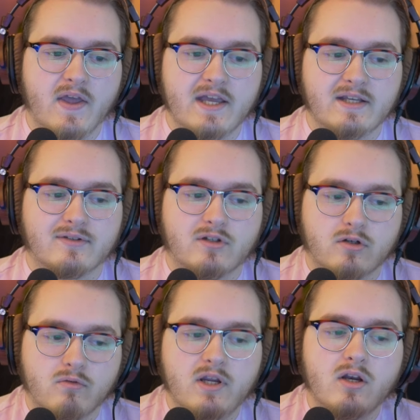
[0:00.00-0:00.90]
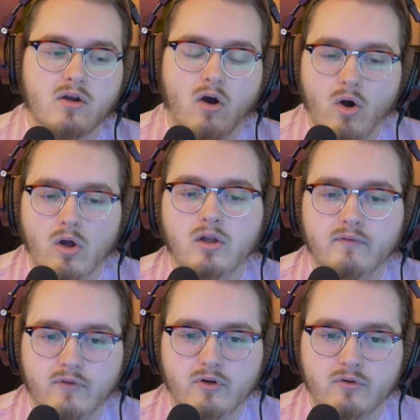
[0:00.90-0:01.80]
is treat all
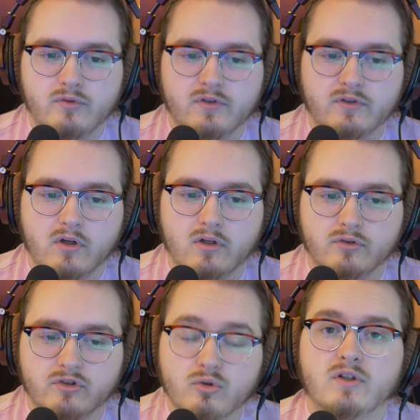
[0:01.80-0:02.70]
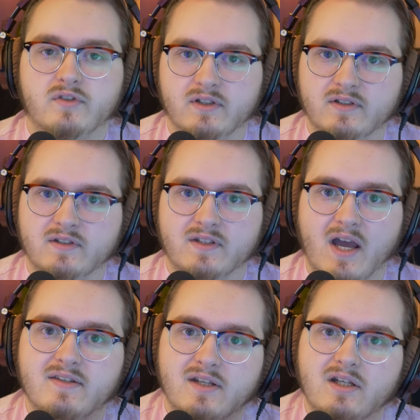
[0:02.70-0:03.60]
of those sources
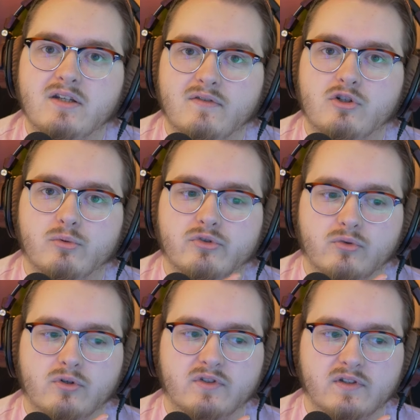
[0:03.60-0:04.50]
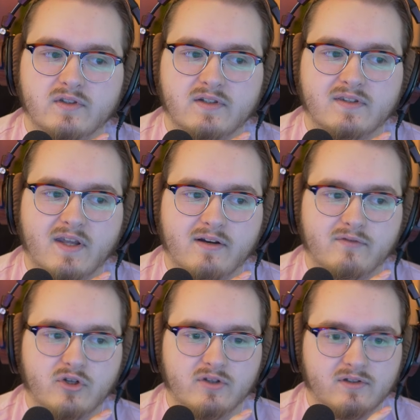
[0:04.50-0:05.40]
as individual sources instead of
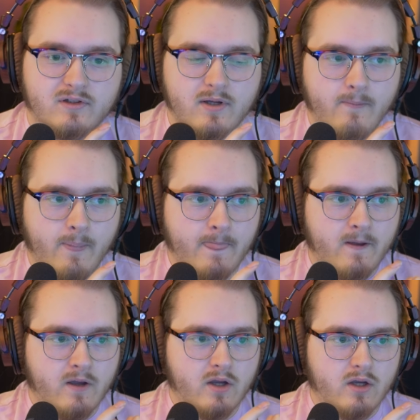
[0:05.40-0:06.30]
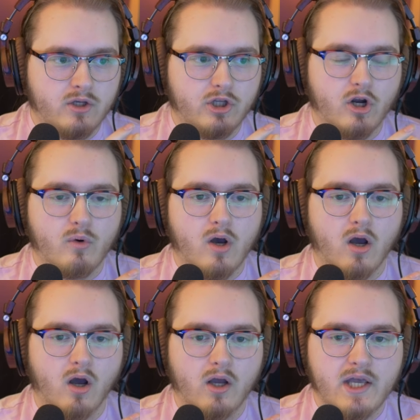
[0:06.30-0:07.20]
just, you know,
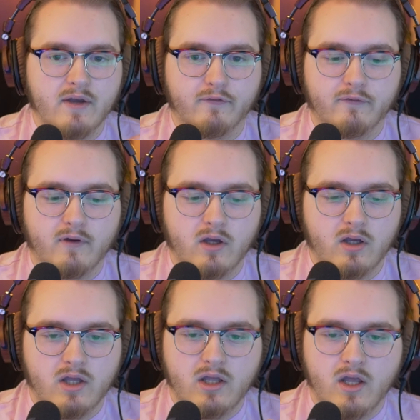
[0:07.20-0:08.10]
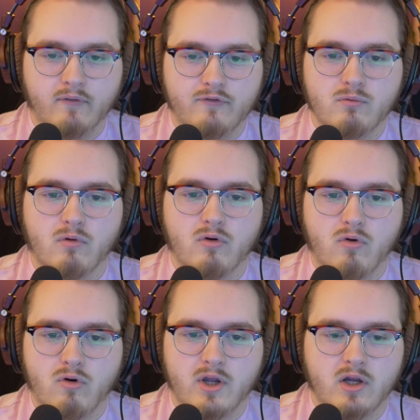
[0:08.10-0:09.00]
uh, if, if you were
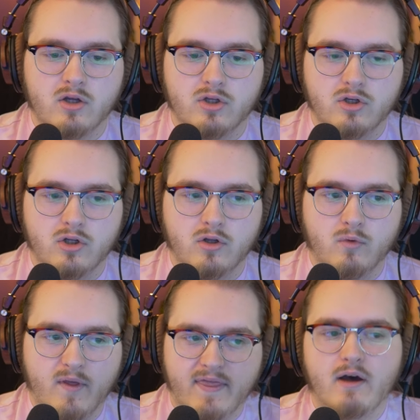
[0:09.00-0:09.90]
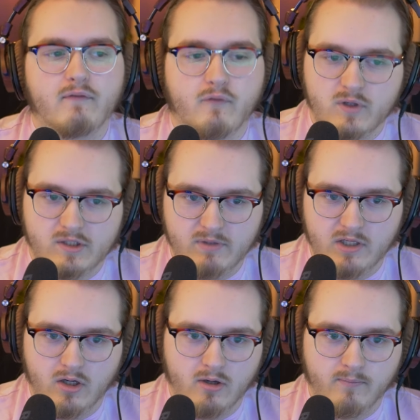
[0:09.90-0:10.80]
recording without
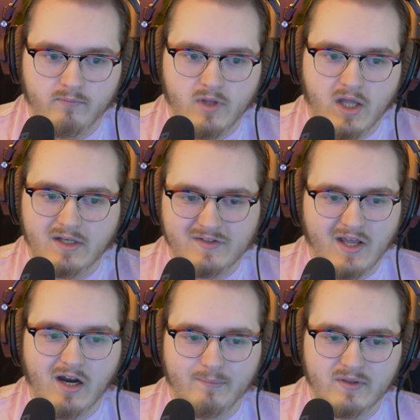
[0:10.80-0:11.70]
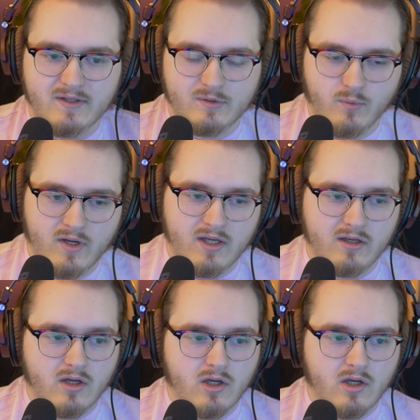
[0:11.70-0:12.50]
Voicemeeter and set up in this way,